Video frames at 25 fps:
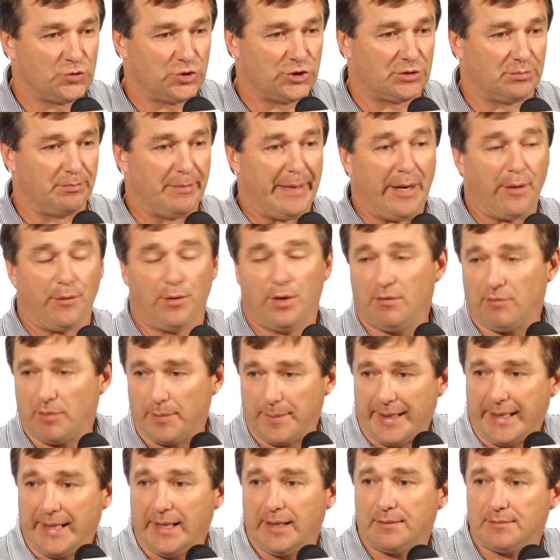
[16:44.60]
smack of the
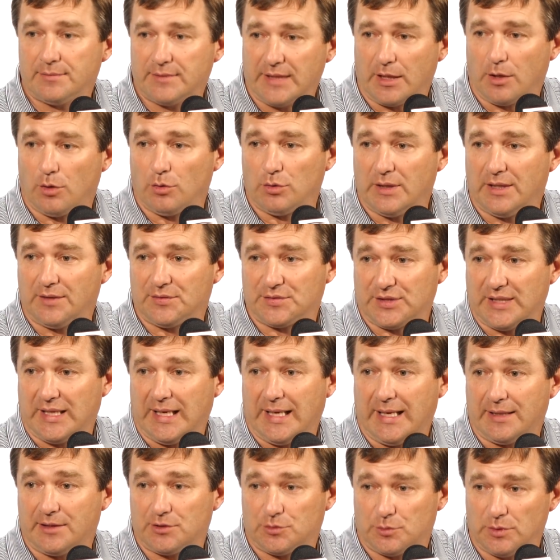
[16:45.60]
man. That whole left
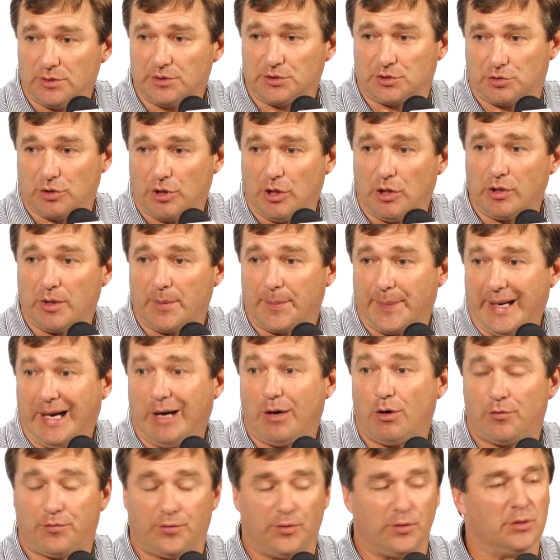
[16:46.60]
side is really strong and
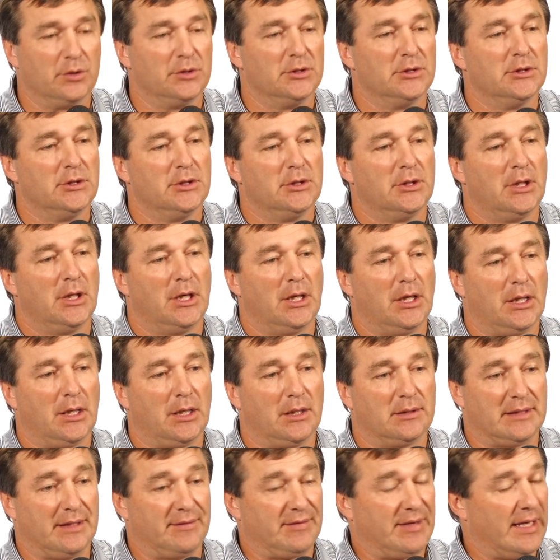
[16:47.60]
powerful.
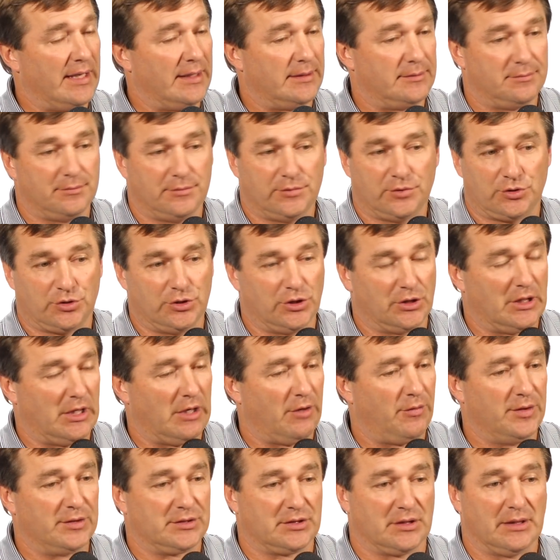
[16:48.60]
They've got a good
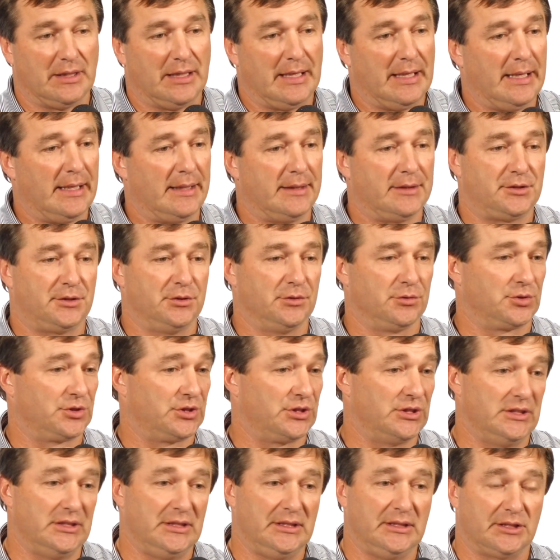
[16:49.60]
offensive line, as you'll
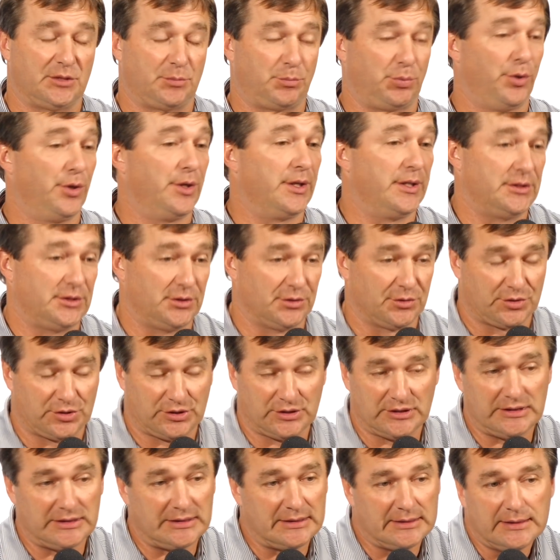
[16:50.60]
see. It's pretty, as you'll
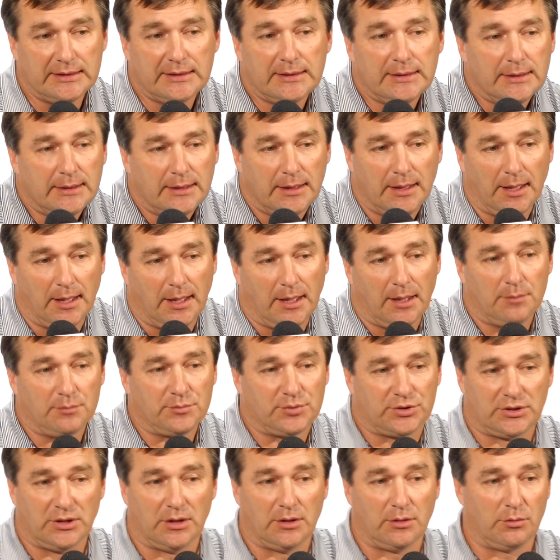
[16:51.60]
see.
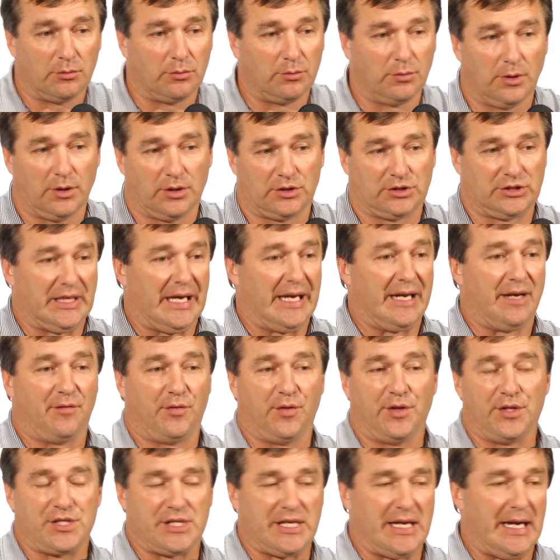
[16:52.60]
So we're excited
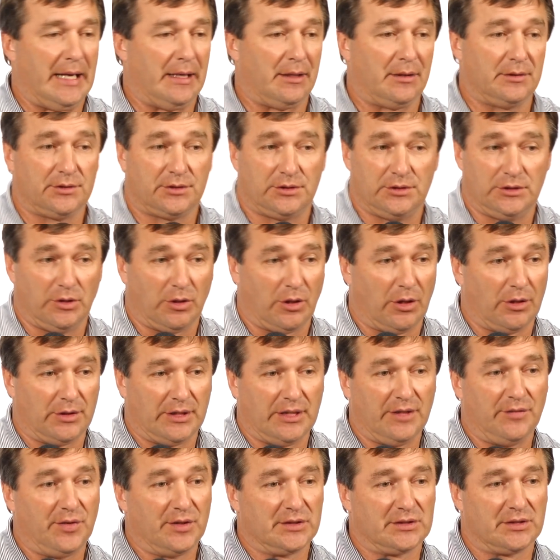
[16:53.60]
for the challenge. You know, our
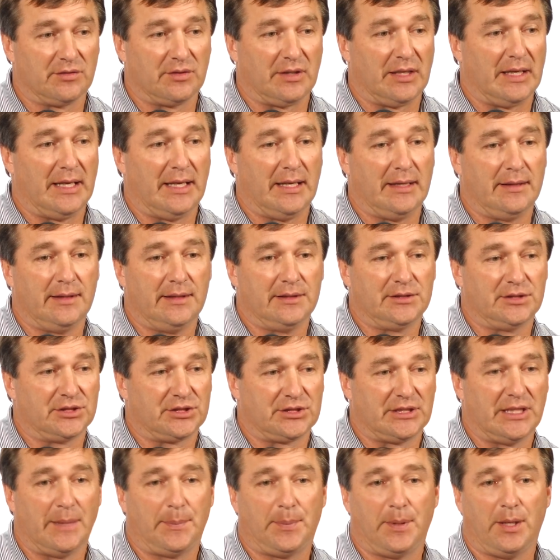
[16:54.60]
defensive line needs to
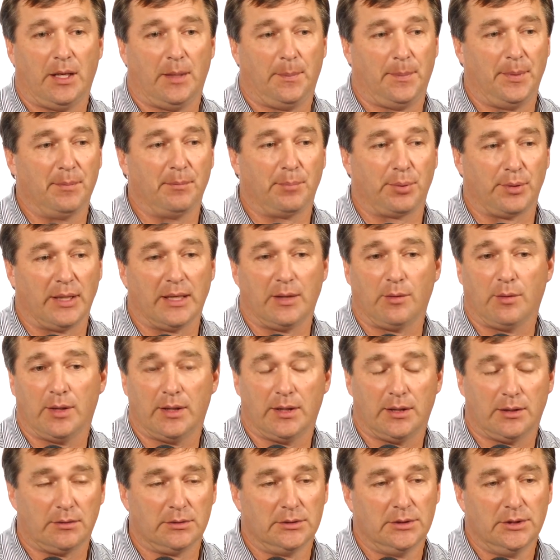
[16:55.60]
step up and play
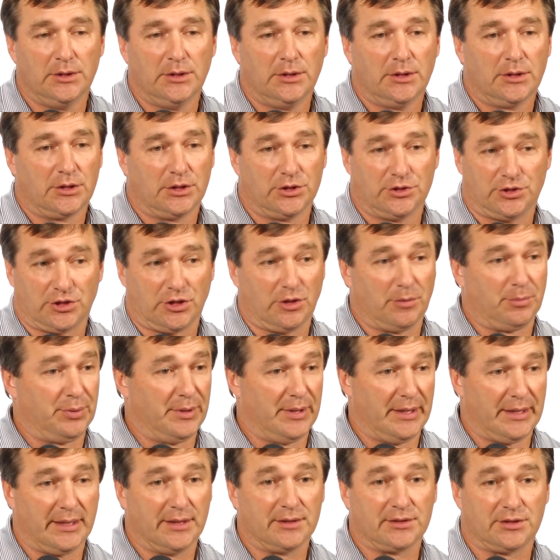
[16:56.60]
well, because they're going to
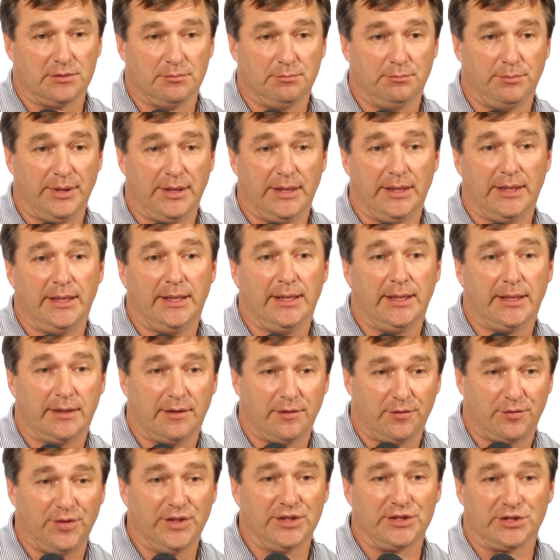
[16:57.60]
play against some big
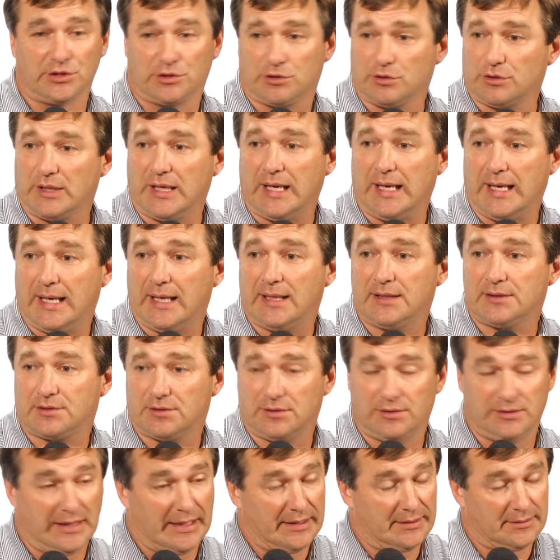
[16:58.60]
physical
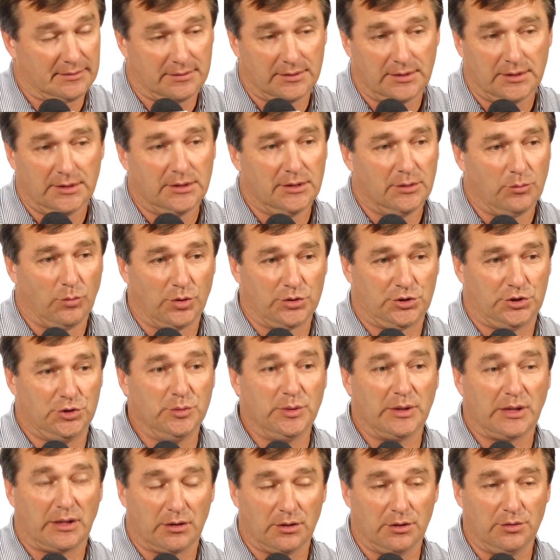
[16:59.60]
guys. And that, once
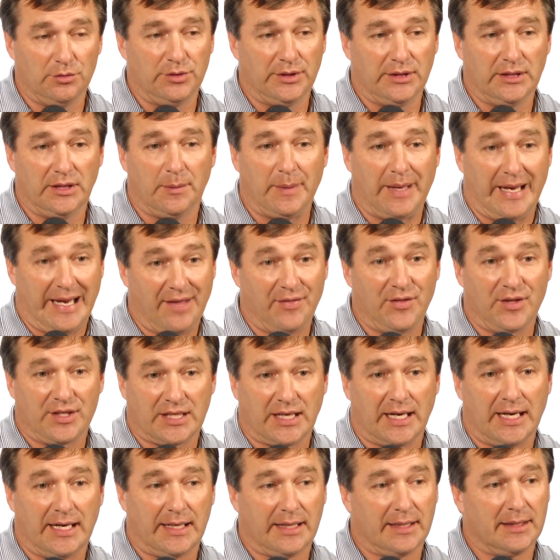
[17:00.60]
you include them and the
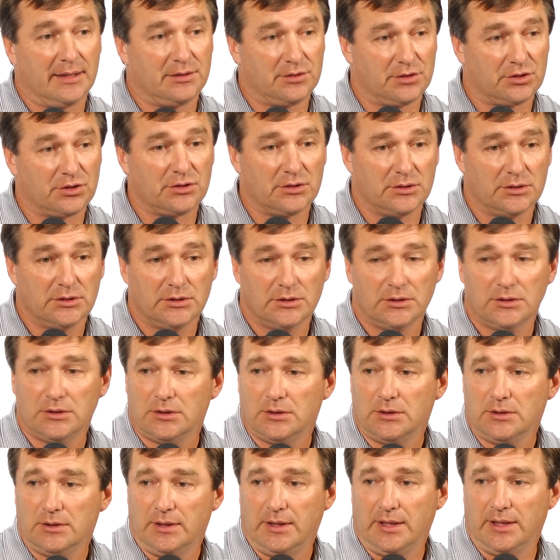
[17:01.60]
tight ends,
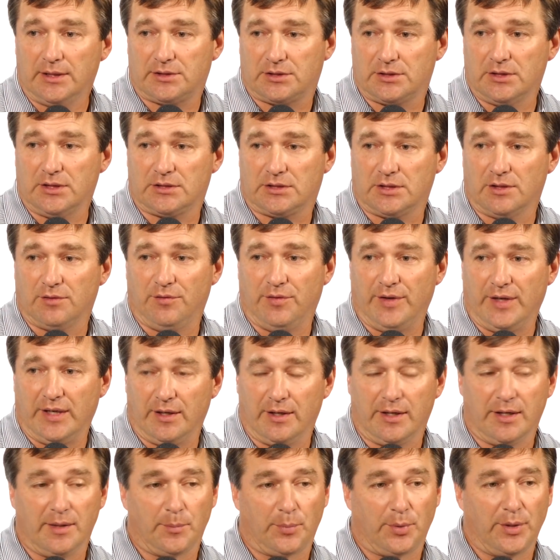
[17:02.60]
it's a very